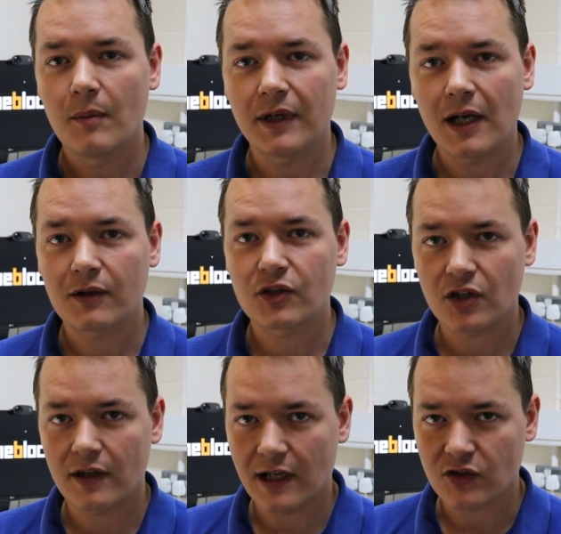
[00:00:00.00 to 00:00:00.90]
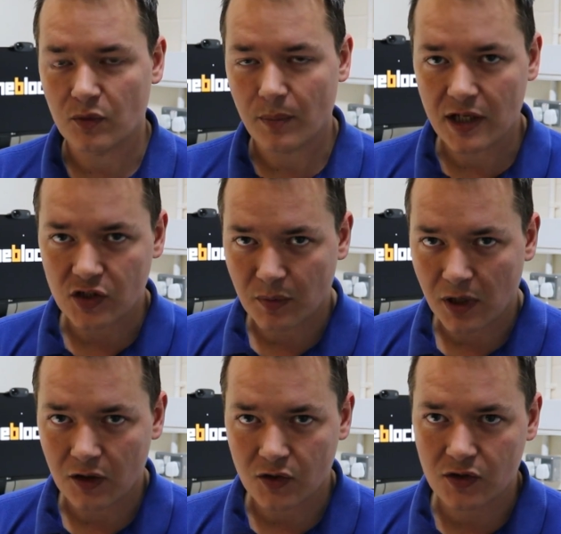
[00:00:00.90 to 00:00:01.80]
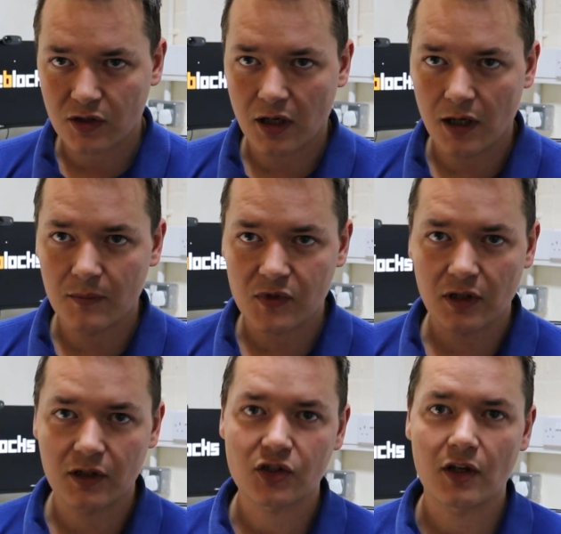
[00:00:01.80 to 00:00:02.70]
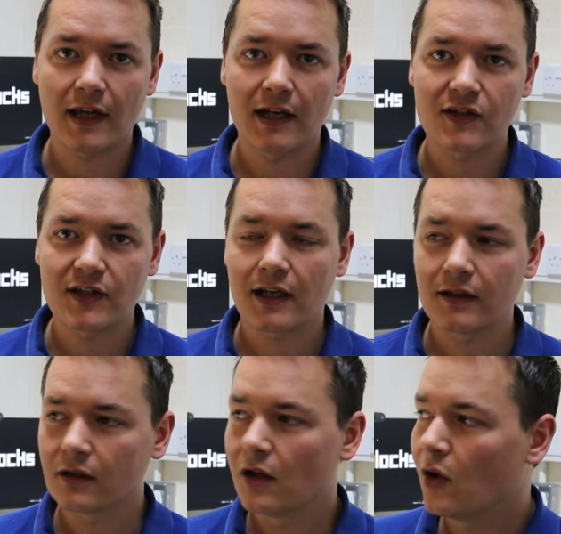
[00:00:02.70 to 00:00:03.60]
But now I can show you the actual benchmarks. Um, so I'm going to show you that in a second.